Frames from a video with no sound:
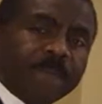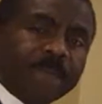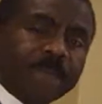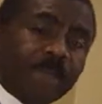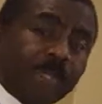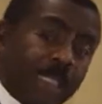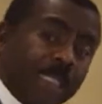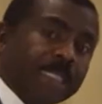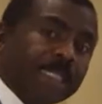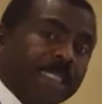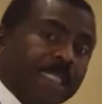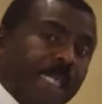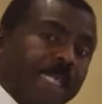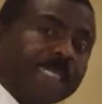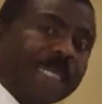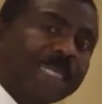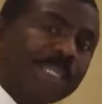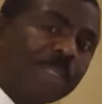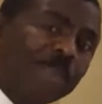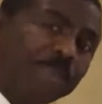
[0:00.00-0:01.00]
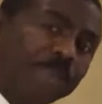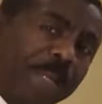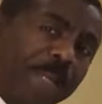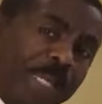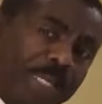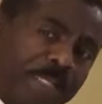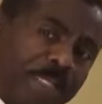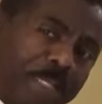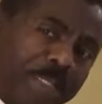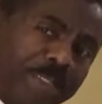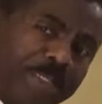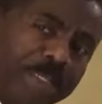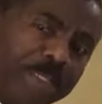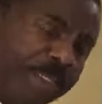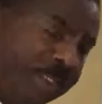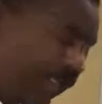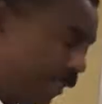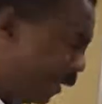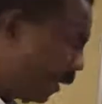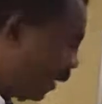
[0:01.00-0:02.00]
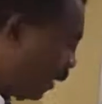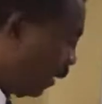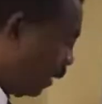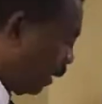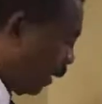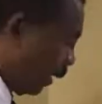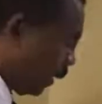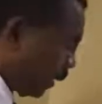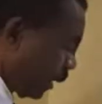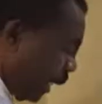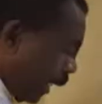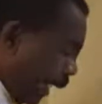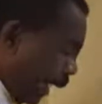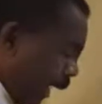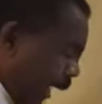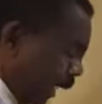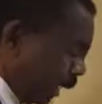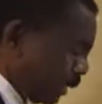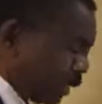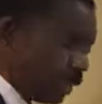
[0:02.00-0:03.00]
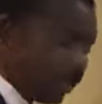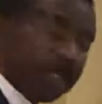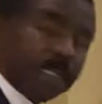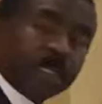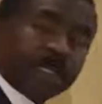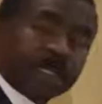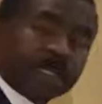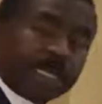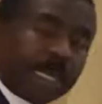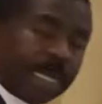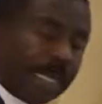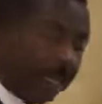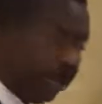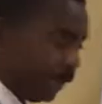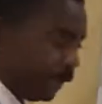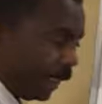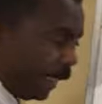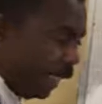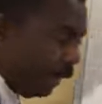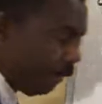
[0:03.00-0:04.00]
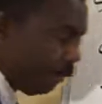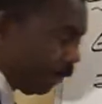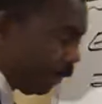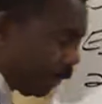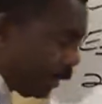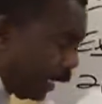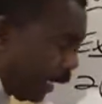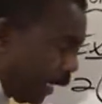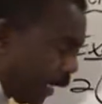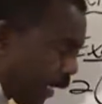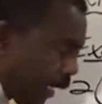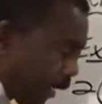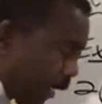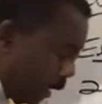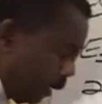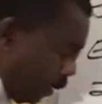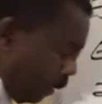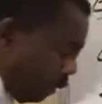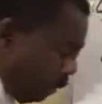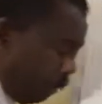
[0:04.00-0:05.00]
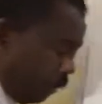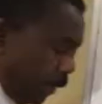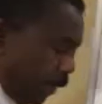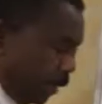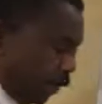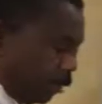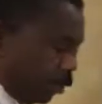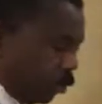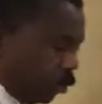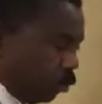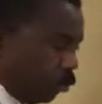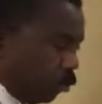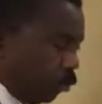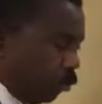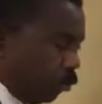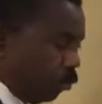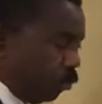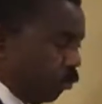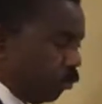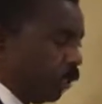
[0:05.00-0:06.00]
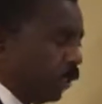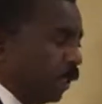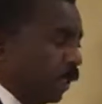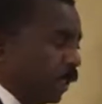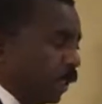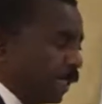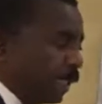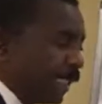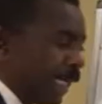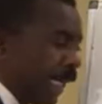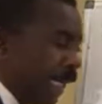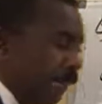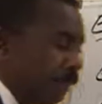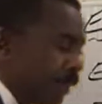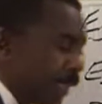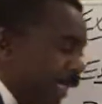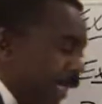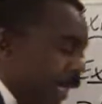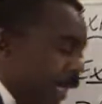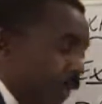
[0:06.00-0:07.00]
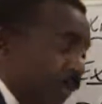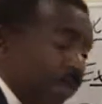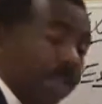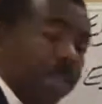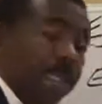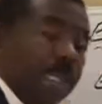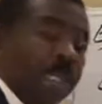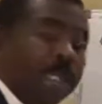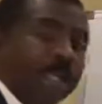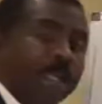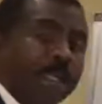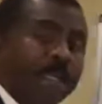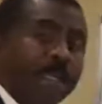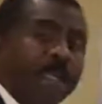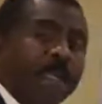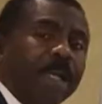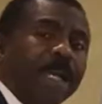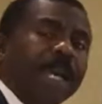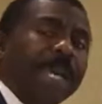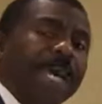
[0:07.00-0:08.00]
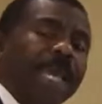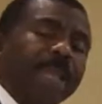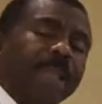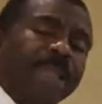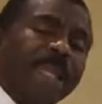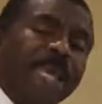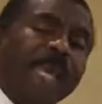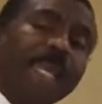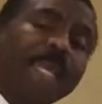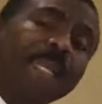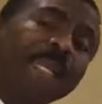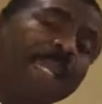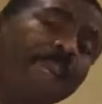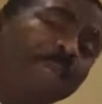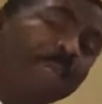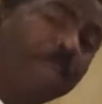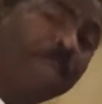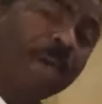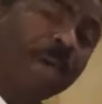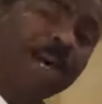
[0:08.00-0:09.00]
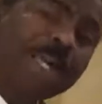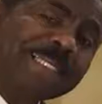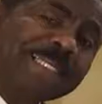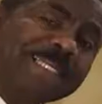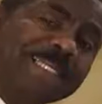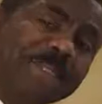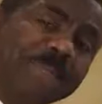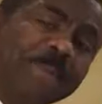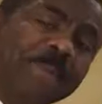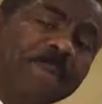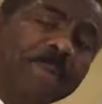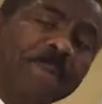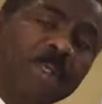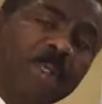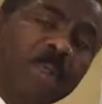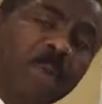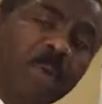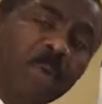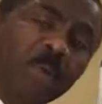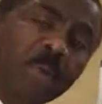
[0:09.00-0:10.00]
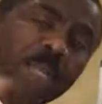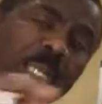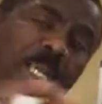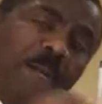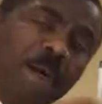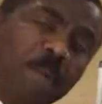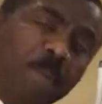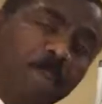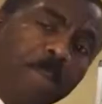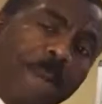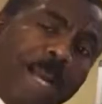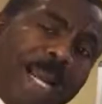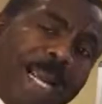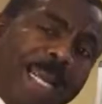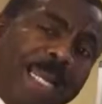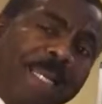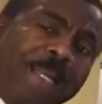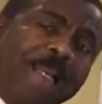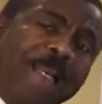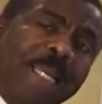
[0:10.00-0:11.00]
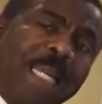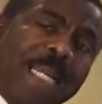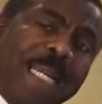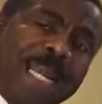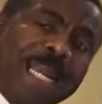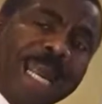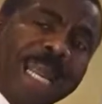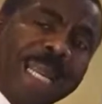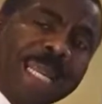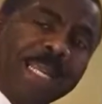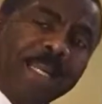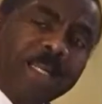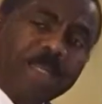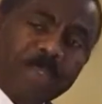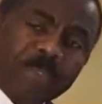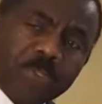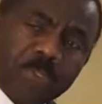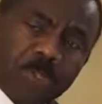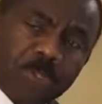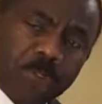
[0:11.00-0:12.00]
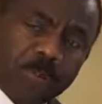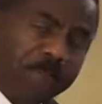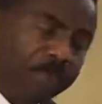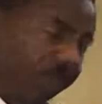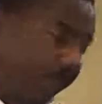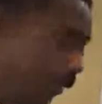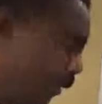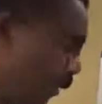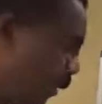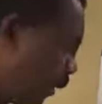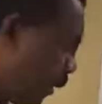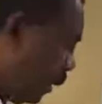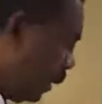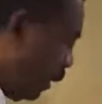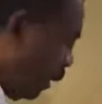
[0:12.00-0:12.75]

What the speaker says: So this takes a little patience. It's x times everything plus 2 times everything. And then, if possible, we combine like terms.